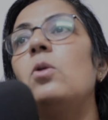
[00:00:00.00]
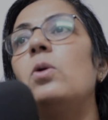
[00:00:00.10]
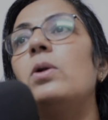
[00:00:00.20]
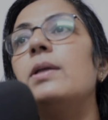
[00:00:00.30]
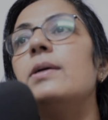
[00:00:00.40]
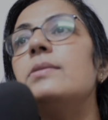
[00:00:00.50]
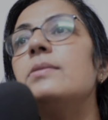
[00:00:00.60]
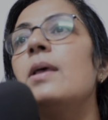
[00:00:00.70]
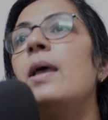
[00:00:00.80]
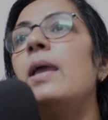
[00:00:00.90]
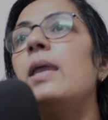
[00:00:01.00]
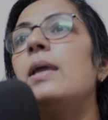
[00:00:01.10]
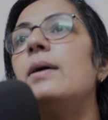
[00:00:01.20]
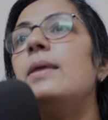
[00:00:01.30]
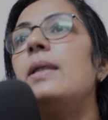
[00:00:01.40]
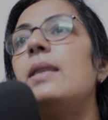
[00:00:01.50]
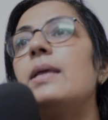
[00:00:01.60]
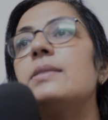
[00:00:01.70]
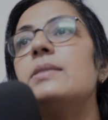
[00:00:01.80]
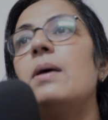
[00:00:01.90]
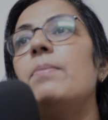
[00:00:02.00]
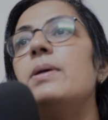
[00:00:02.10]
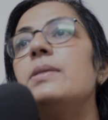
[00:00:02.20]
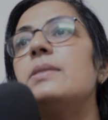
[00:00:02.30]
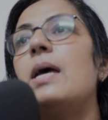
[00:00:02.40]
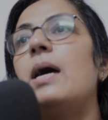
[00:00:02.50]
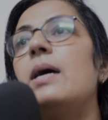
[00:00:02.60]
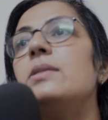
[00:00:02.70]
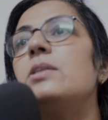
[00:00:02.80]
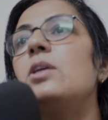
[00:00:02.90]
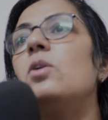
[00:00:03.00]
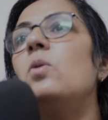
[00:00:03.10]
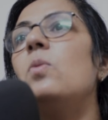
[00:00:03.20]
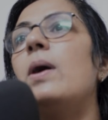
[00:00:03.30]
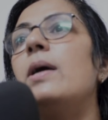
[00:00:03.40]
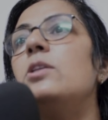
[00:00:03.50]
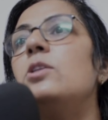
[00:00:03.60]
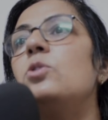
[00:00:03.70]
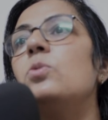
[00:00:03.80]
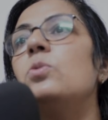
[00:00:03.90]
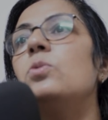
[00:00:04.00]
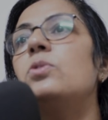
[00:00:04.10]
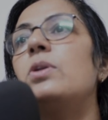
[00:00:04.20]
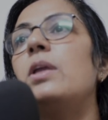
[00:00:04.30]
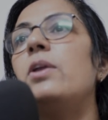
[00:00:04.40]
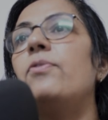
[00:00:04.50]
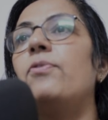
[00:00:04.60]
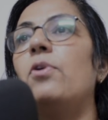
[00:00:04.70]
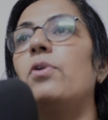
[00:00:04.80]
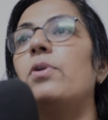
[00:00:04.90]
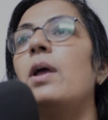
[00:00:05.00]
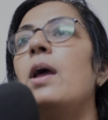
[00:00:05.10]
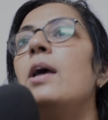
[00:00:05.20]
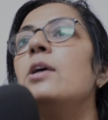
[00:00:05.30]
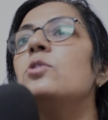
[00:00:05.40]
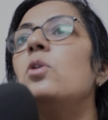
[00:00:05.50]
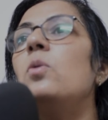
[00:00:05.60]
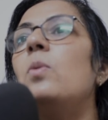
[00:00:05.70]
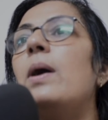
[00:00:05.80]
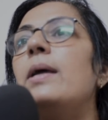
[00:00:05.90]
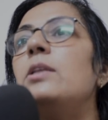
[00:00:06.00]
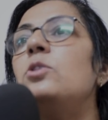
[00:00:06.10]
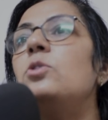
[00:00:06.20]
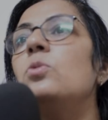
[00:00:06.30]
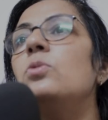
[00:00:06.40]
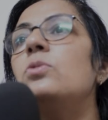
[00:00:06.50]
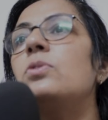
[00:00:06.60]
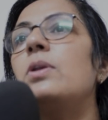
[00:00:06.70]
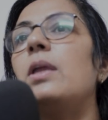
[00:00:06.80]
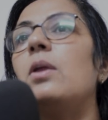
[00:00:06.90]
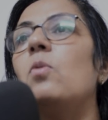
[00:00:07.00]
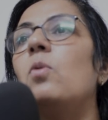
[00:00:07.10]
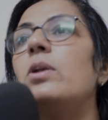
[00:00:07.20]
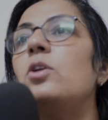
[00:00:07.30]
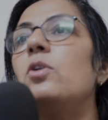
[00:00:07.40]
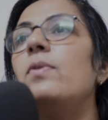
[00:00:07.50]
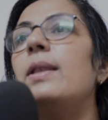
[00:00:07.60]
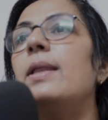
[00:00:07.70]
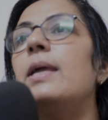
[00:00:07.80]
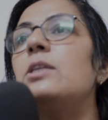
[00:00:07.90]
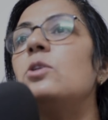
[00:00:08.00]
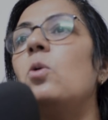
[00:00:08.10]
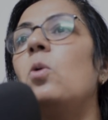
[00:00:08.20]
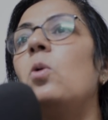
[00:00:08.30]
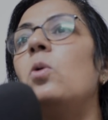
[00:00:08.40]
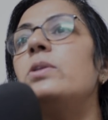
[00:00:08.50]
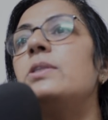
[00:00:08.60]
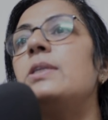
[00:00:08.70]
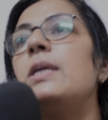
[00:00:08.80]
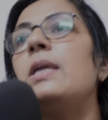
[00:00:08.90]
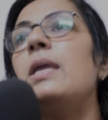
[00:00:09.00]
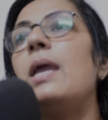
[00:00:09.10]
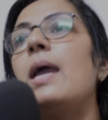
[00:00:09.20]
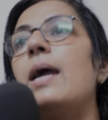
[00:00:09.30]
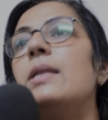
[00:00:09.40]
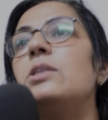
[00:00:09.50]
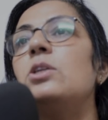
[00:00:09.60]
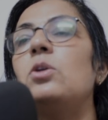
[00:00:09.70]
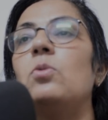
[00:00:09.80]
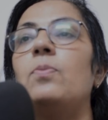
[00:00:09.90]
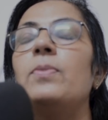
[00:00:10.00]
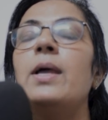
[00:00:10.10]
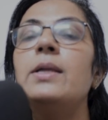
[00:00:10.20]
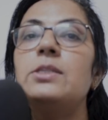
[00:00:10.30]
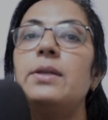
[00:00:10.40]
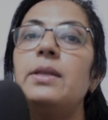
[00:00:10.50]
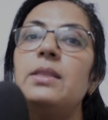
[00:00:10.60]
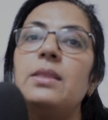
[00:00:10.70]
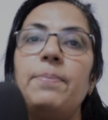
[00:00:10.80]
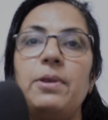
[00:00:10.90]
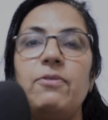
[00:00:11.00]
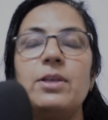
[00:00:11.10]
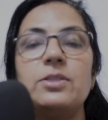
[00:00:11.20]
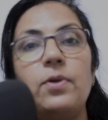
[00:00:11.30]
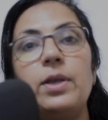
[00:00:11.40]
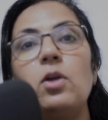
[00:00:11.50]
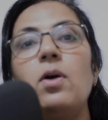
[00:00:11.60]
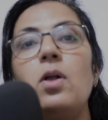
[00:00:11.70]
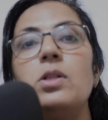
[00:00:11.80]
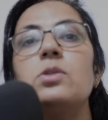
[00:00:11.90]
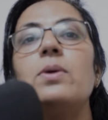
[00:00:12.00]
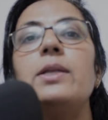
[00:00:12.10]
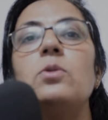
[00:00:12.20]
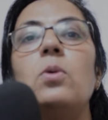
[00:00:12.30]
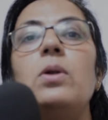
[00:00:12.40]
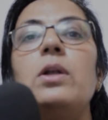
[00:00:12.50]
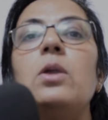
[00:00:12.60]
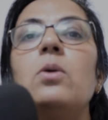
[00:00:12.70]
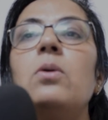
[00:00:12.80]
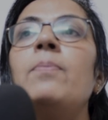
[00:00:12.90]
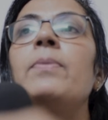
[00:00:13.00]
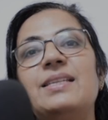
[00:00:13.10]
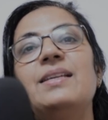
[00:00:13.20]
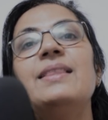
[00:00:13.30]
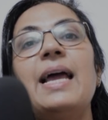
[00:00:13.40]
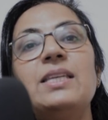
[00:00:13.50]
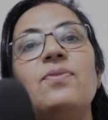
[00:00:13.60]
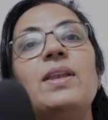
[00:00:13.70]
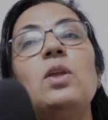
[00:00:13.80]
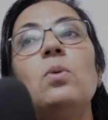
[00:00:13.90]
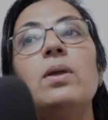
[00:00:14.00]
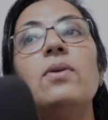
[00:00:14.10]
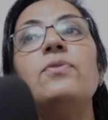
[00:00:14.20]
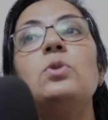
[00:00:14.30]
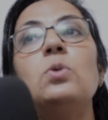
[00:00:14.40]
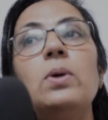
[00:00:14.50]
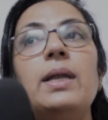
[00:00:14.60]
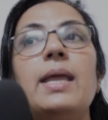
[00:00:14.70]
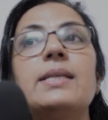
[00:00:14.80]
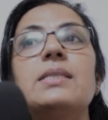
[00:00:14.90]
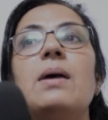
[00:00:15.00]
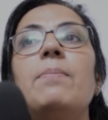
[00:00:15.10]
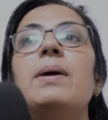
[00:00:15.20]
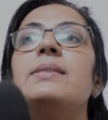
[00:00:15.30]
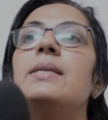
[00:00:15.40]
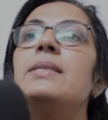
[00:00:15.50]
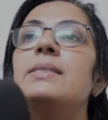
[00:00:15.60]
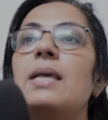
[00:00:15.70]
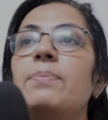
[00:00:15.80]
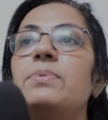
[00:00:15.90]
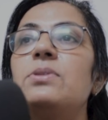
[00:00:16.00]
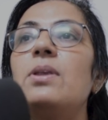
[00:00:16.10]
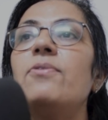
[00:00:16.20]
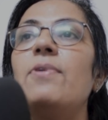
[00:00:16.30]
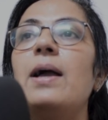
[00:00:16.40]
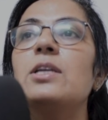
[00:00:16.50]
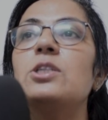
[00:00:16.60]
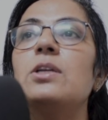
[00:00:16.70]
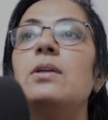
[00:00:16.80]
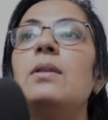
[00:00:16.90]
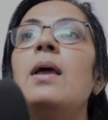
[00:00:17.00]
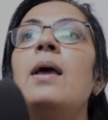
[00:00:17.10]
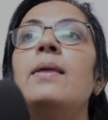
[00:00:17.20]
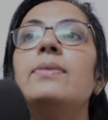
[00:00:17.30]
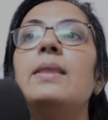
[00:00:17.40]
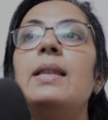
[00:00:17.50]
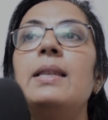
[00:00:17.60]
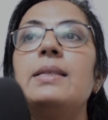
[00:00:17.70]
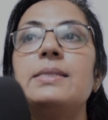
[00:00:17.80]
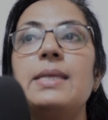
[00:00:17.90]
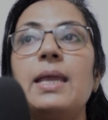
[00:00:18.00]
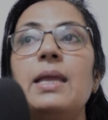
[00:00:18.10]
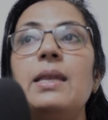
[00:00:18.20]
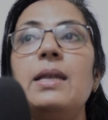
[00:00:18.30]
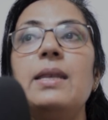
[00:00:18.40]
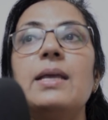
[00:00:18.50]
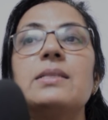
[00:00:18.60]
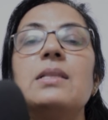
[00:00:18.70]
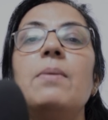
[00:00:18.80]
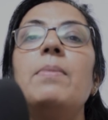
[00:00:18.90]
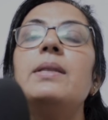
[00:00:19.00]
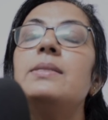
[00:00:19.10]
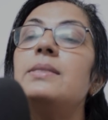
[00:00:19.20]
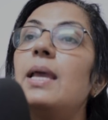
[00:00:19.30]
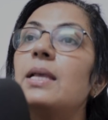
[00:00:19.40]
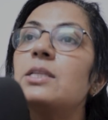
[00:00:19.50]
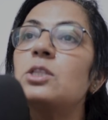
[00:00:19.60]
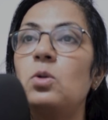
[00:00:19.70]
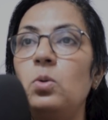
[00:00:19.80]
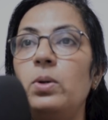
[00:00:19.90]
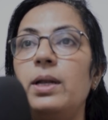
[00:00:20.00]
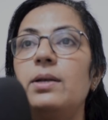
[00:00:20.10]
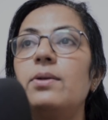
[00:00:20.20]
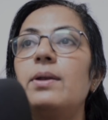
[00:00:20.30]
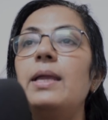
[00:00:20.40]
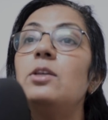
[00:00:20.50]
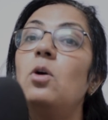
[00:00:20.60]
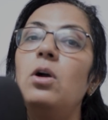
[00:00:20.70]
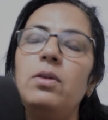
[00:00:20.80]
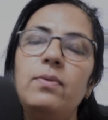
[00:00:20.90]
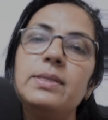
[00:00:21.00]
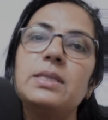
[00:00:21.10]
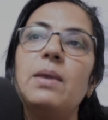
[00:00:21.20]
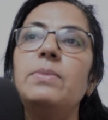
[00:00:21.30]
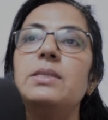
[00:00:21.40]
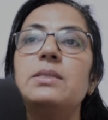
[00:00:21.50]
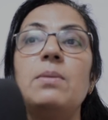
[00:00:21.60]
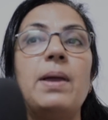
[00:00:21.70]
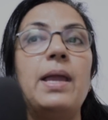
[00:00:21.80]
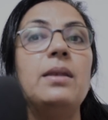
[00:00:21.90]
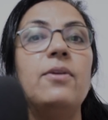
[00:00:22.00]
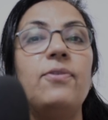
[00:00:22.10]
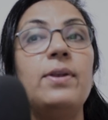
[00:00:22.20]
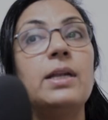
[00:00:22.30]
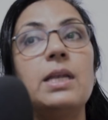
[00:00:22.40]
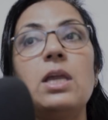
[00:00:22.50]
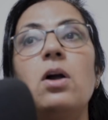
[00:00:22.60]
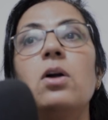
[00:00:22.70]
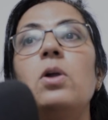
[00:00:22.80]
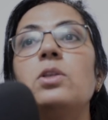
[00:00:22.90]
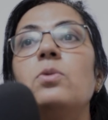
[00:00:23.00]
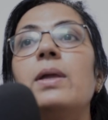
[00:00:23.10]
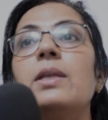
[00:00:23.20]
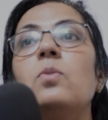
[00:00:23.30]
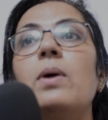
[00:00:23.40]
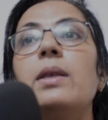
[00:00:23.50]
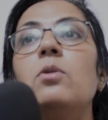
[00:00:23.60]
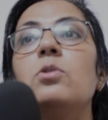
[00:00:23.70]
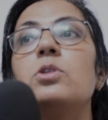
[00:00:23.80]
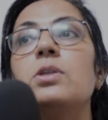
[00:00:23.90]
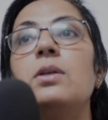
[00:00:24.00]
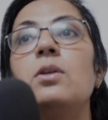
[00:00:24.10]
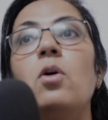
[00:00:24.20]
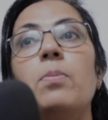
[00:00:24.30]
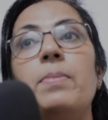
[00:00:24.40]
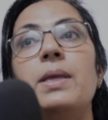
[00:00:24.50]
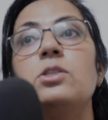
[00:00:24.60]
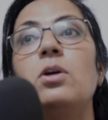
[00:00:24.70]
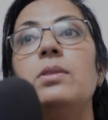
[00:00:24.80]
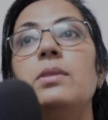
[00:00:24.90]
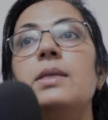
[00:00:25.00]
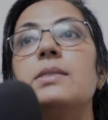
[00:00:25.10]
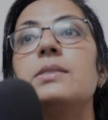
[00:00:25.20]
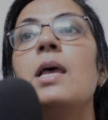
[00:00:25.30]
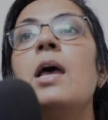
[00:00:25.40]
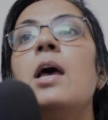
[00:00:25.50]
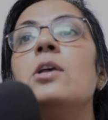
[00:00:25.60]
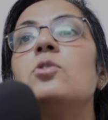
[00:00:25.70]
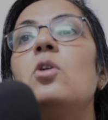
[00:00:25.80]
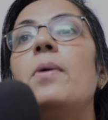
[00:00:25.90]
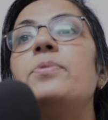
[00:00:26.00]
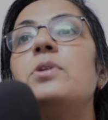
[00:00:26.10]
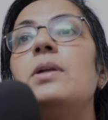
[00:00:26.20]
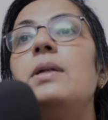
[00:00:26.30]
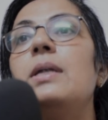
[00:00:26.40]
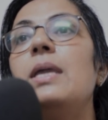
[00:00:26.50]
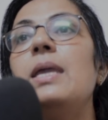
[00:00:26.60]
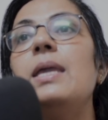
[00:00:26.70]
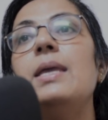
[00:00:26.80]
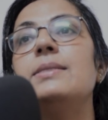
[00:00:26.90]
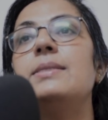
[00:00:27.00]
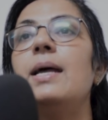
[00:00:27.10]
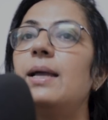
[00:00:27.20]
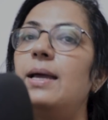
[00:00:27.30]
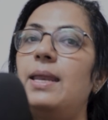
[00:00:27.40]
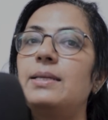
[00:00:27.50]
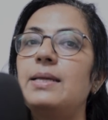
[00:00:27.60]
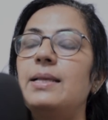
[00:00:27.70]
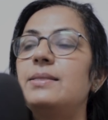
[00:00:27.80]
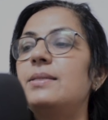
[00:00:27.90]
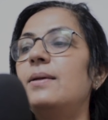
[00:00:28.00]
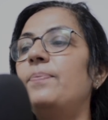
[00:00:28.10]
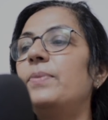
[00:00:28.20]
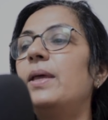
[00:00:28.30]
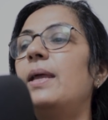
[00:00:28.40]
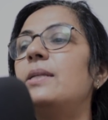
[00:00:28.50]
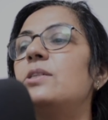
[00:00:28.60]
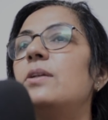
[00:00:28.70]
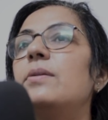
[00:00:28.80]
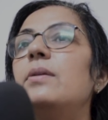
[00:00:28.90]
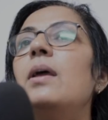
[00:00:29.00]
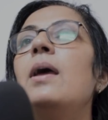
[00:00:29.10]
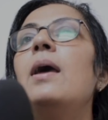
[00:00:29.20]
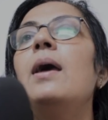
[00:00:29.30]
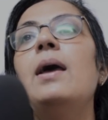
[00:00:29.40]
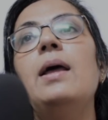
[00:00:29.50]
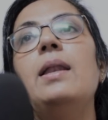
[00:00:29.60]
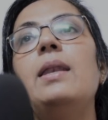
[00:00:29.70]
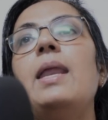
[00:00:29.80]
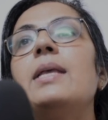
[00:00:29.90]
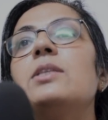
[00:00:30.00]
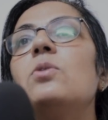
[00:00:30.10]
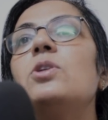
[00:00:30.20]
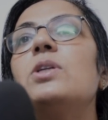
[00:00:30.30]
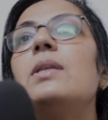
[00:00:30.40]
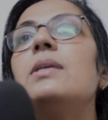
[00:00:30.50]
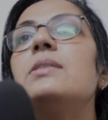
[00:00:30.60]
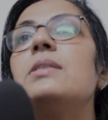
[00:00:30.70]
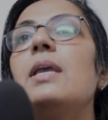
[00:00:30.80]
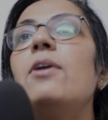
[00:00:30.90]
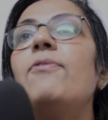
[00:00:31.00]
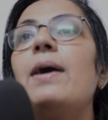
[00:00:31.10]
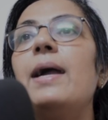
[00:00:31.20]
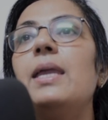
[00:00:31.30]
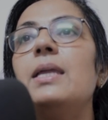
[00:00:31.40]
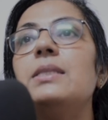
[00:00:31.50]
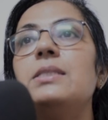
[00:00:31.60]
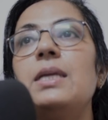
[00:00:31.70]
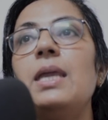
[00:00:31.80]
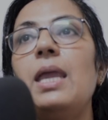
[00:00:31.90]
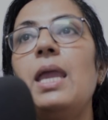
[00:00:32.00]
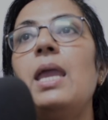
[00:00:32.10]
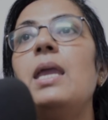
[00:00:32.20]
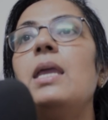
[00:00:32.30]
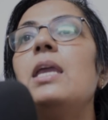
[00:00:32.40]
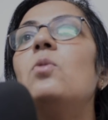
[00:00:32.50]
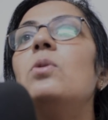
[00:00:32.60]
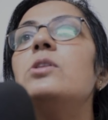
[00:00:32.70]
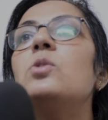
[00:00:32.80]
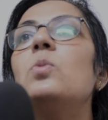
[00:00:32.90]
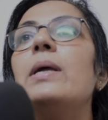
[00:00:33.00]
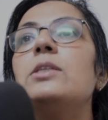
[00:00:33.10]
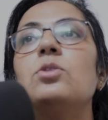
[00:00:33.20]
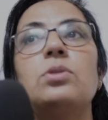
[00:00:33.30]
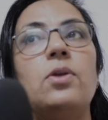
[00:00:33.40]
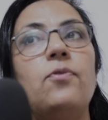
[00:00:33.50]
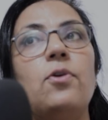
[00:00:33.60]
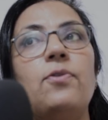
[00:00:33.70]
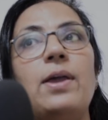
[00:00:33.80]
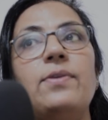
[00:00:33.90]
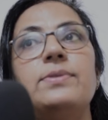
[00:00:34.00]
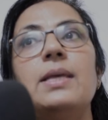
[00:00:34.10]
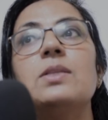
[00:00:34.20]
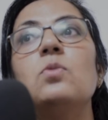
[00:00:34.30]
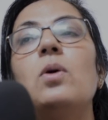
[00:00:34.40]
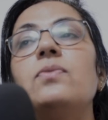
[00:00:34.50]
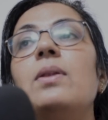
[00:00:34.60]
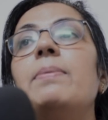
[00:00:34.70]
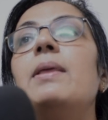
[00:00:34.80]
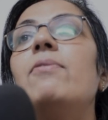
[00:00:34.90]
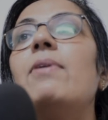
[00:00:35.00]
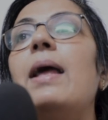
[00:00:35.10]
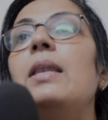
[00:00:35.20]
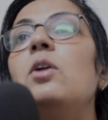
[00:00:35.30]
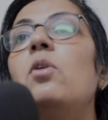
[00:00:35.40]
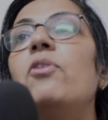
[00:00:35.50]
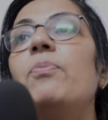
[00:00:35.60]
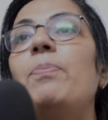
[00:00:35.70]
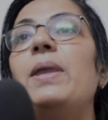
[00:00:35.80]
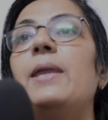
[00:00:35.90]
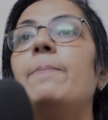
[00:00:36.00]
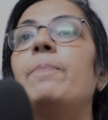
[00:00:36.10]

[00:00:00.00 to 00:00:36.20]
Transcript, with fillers: lotus, here the index numbers are 0, 1, 2, 3, 4. So 1, 2, 3, what you will get? O, T and U. Children, in the previous video also I told you that when you give two index numbers in substring function, the second index number is excluded, right? Always keep this in mind. Definitely you are going to get one question based on this. So option D is the correct answer, right, children? Next question is, if int a equals to 1, 2, 3, 4, 5, 6, what will be the value of p?